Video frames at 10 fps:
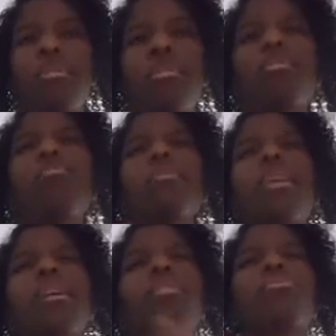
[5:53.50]
It's almost
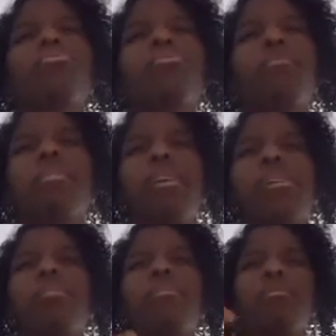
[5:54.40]
like a disturbance,
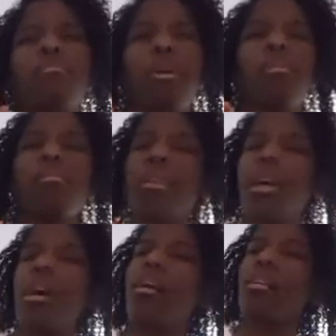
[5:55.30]
like a small little
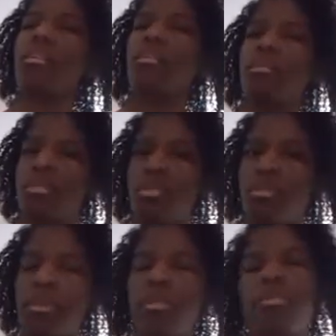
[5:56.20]
chaotic
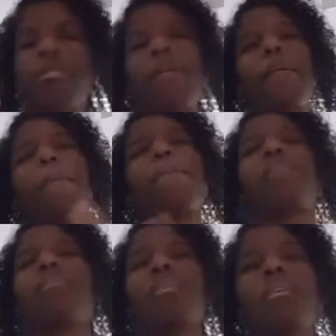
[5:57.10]
disturbance.
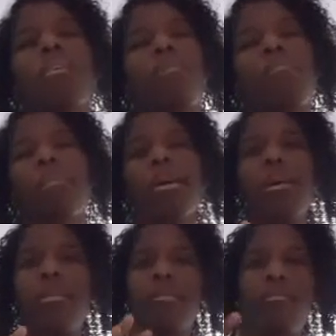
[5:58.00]

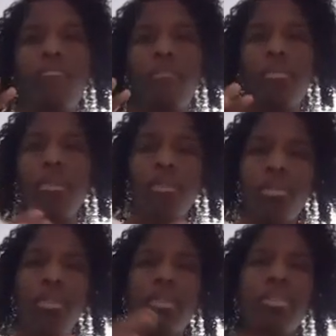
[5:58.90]
But you know,
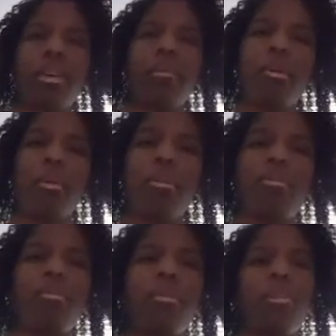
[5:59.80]
you just keep going
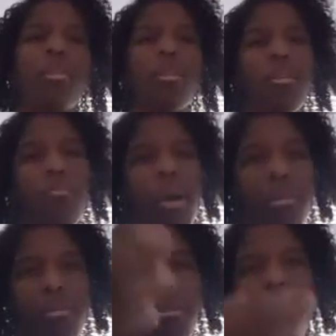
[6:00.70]
through it. And then by
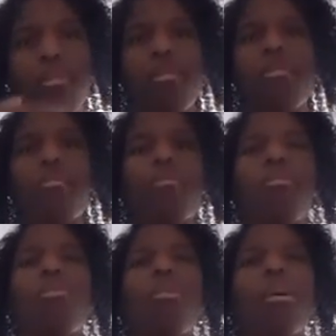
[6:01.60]
the 30th, you
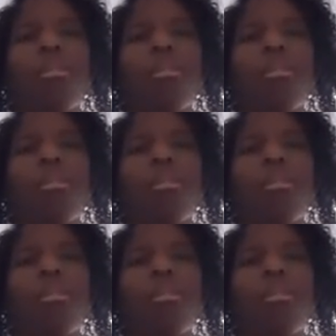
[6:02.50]
know, I